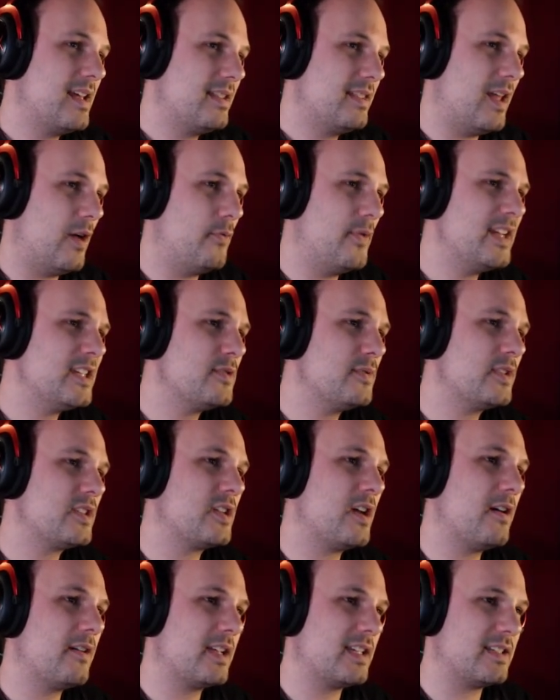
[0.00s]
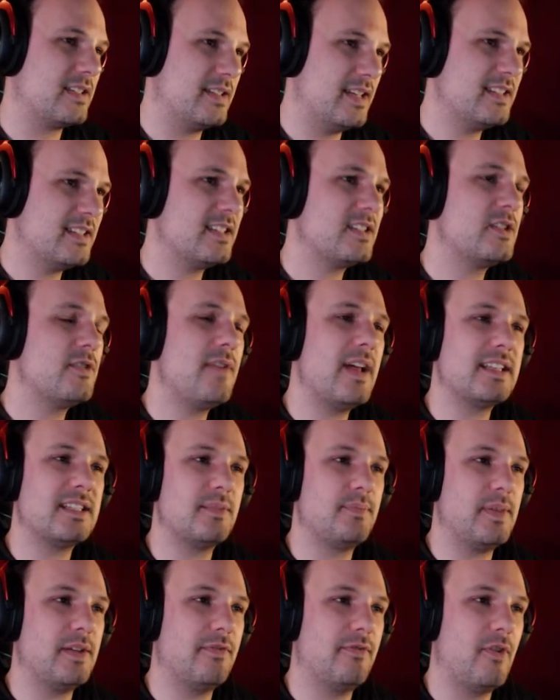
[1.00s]
Now, ritual chalk is, this is the
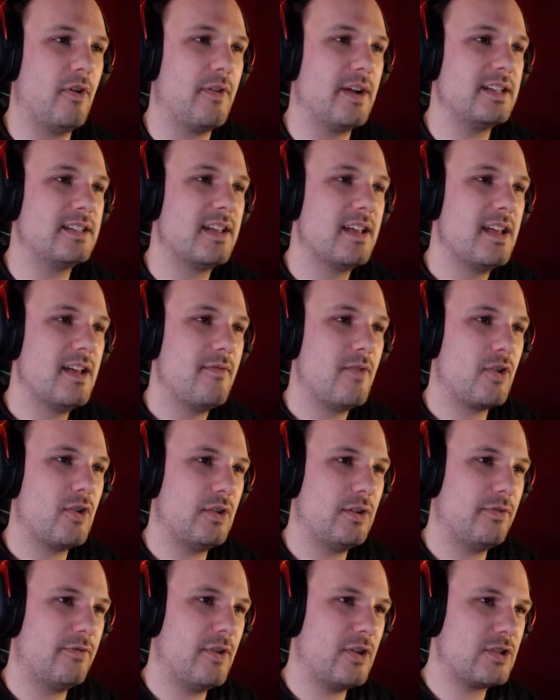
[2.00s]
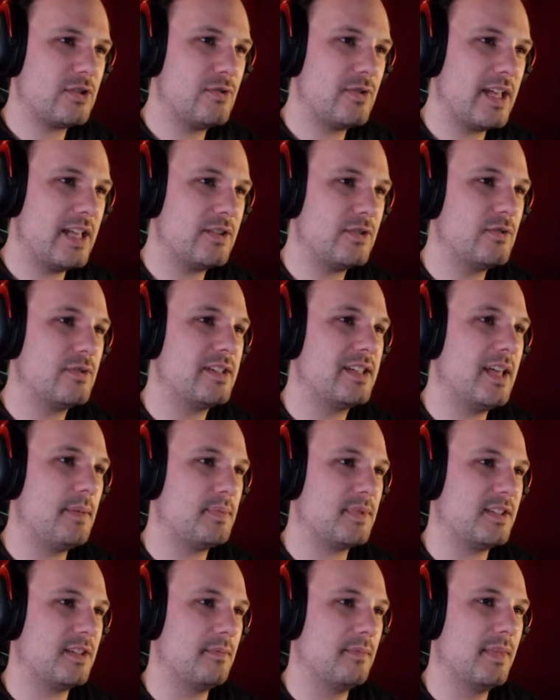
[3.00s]
recipe for it. We're gonna first look into
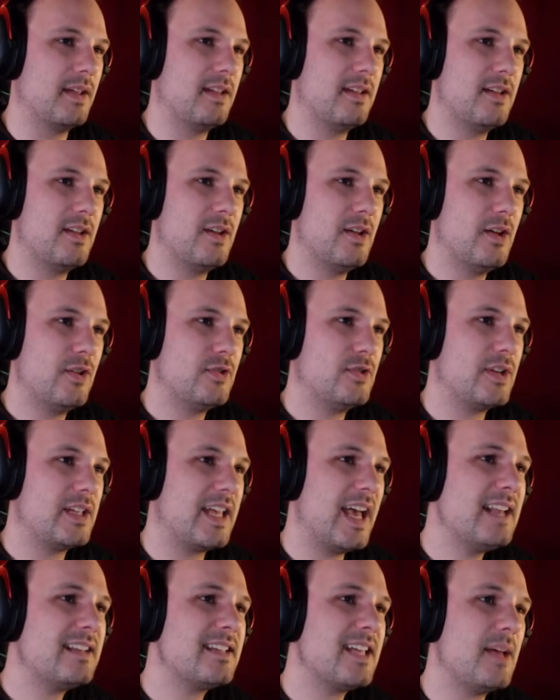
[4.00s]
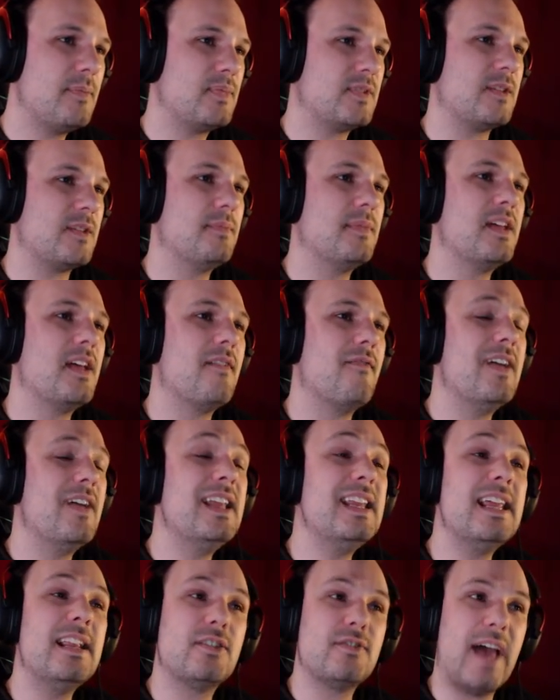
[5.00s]
gypsum. To get gypsum,
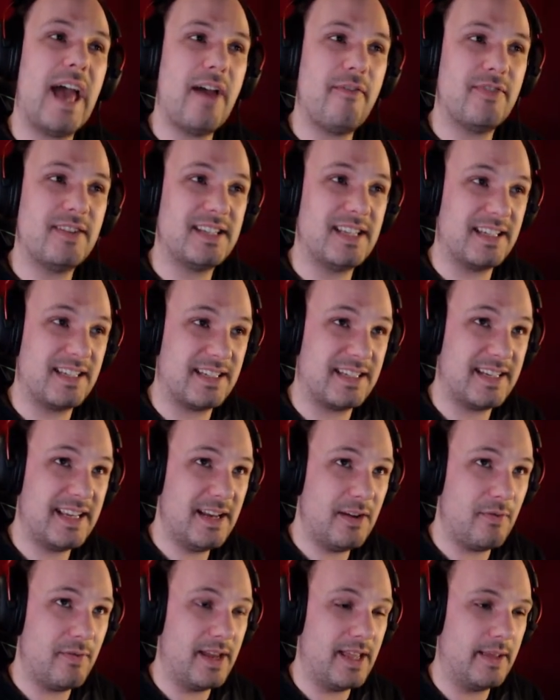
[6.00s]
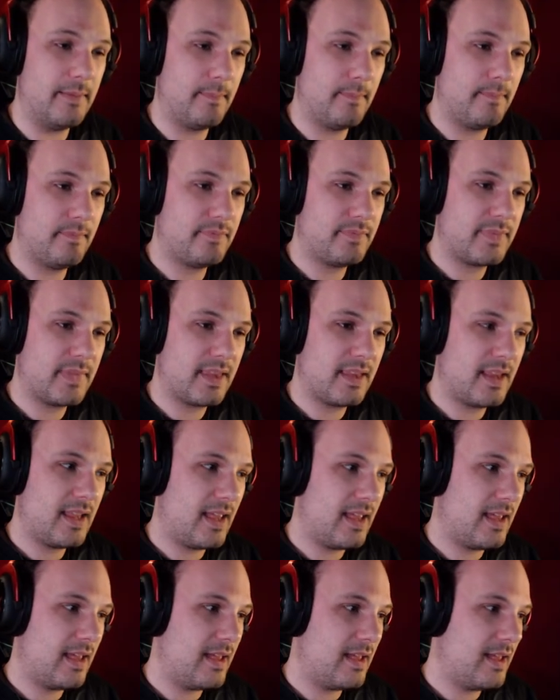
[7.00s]
we need to have a distillery.
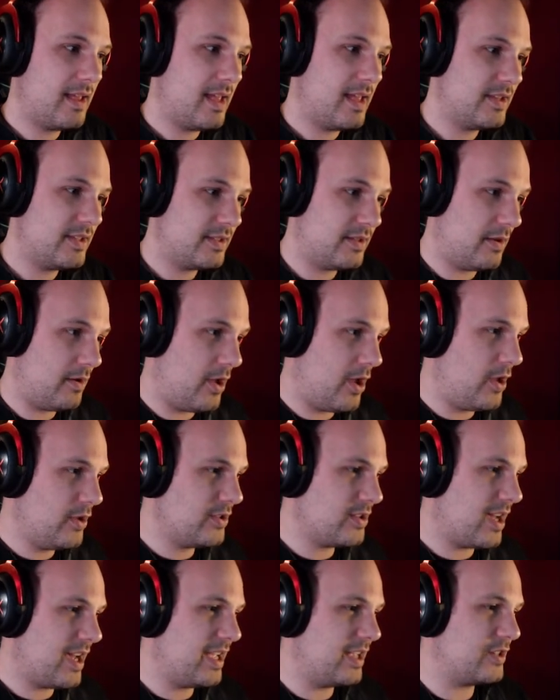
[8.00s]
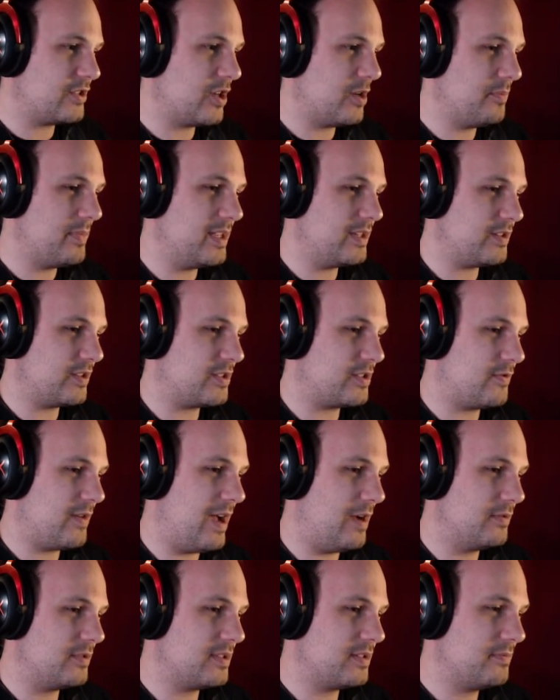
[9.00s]
So, undying zombie just
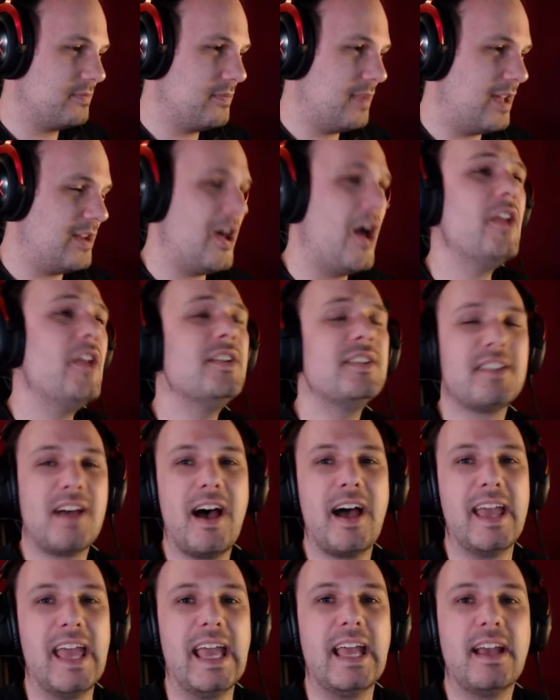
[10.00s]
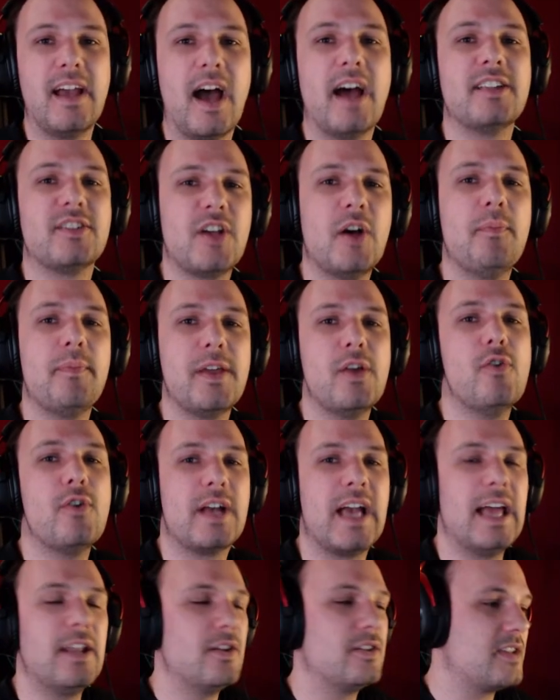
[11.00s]
drowned. An undying, a zombie who
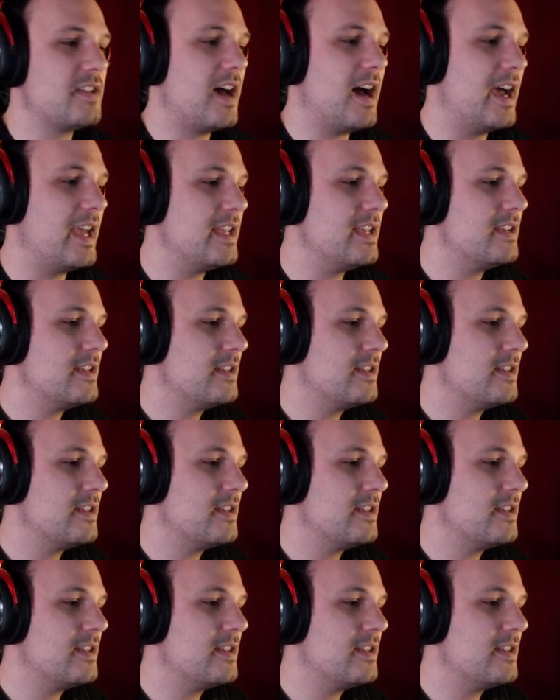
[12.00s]
cannot die,